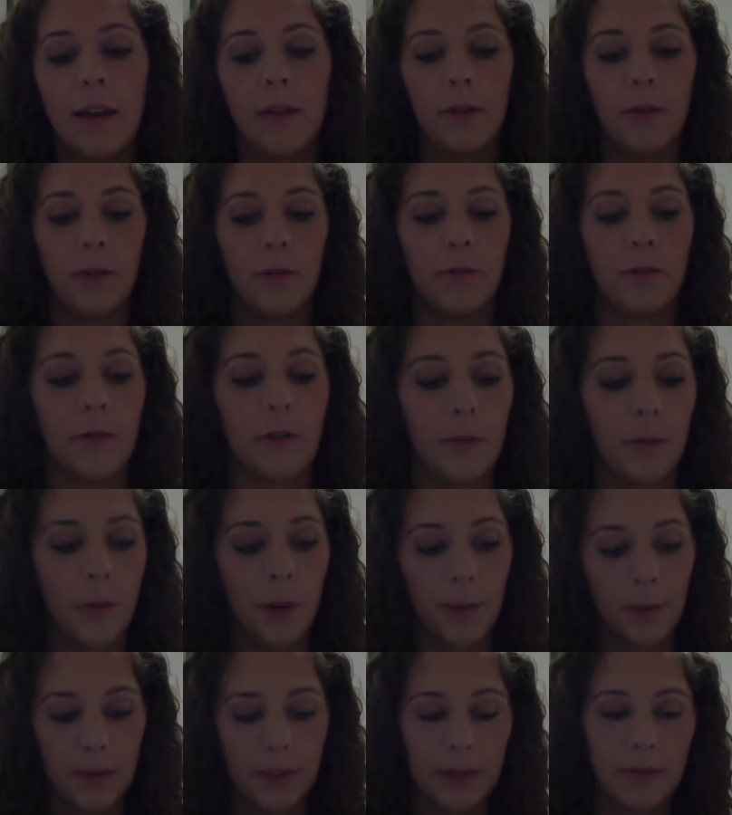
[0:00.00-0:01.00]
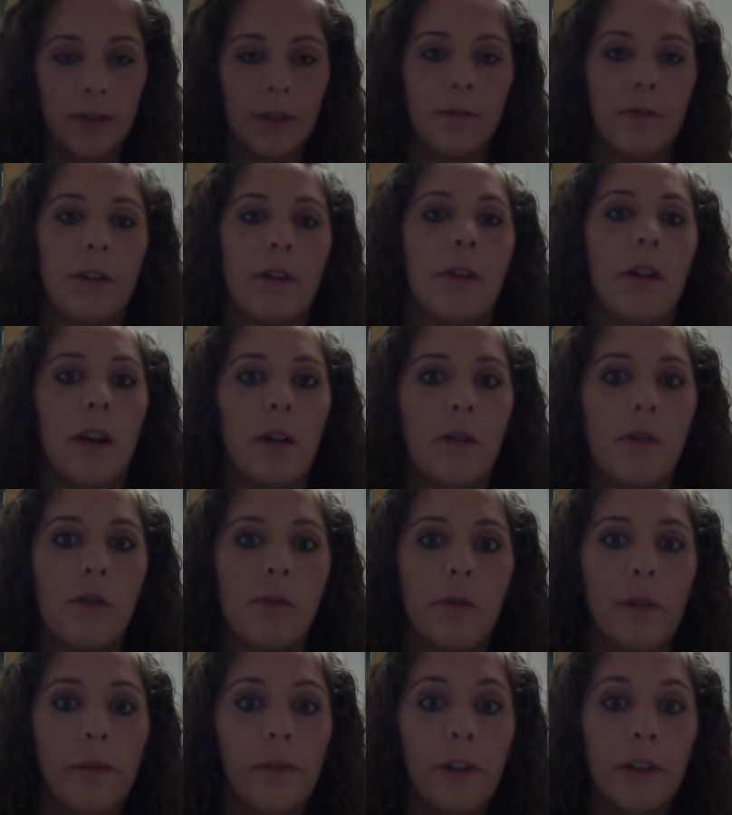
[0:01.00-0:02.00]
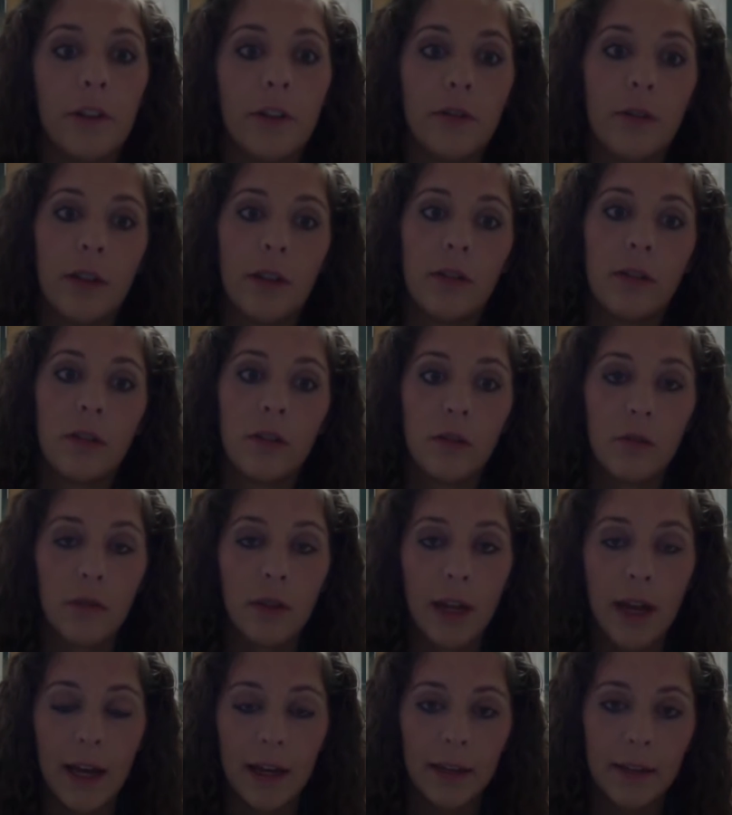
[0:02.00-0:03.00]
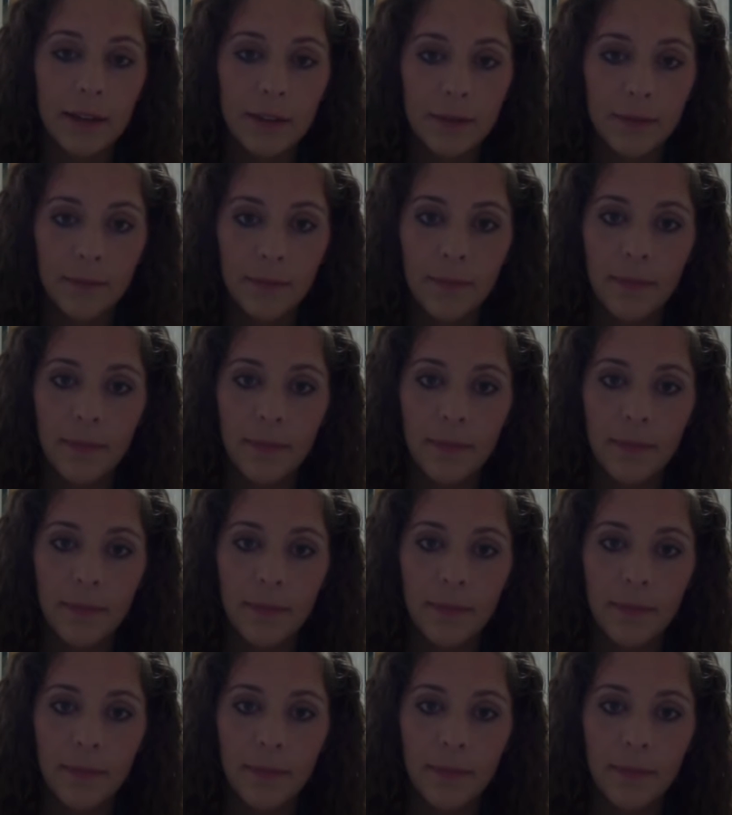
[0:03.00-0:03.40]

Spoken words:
who, for the purpose of this video, I will refer to as Student X.